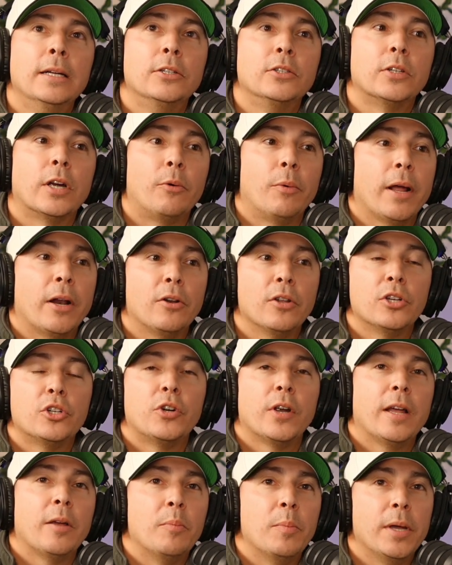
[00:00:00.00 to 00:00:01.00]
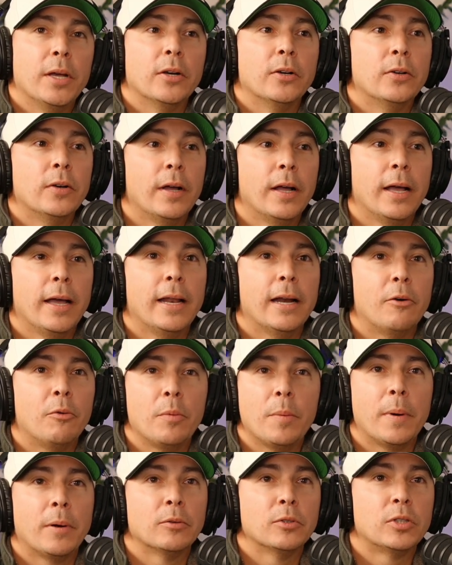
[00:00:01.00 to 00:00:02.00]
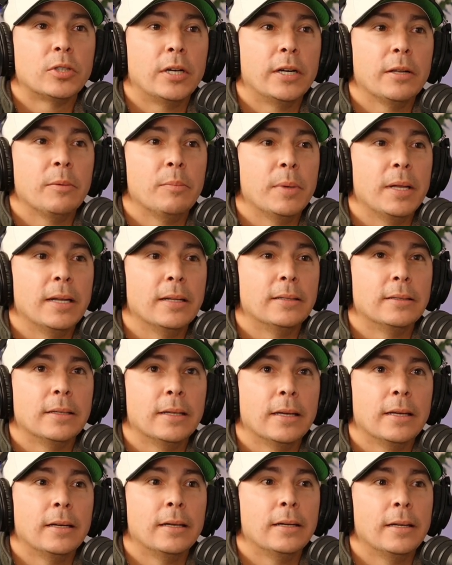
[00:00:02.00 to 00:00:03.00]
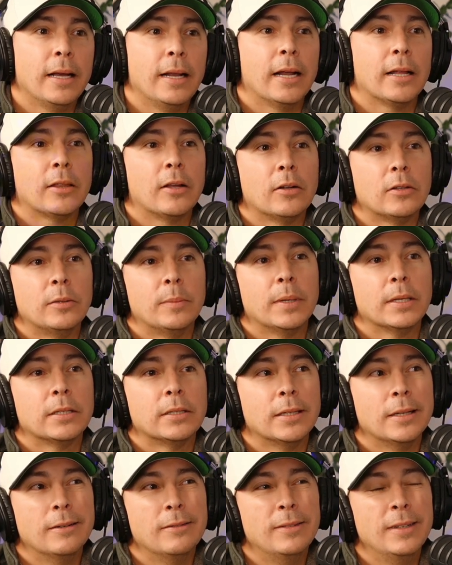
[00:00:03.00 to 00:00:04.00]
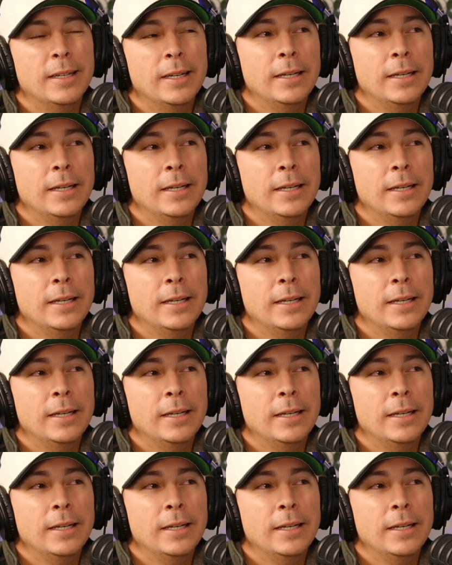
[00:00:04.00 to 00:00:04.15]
So I ran on the treadmill, and I remember I was 30 minutes in, and I thought to myself,